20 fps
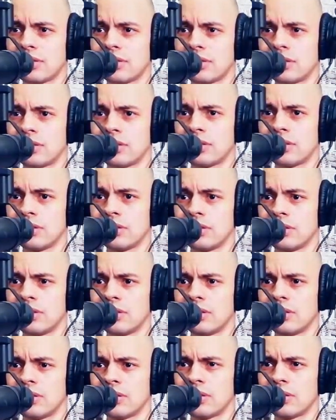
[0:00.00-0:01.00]

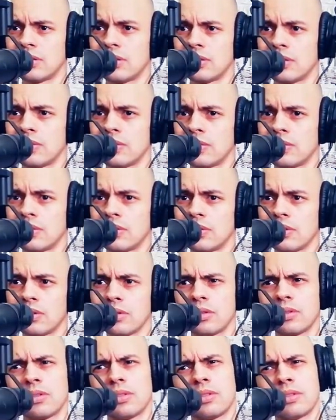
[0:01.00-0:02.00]

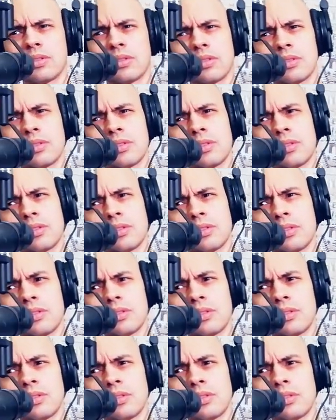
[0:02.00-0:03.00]

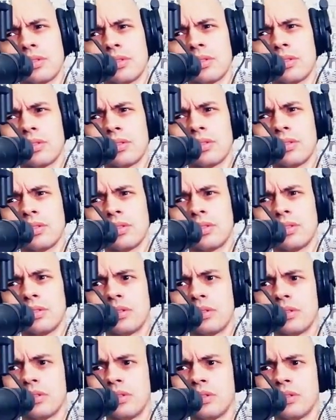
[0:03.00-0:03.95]
No one is speaking in this clip.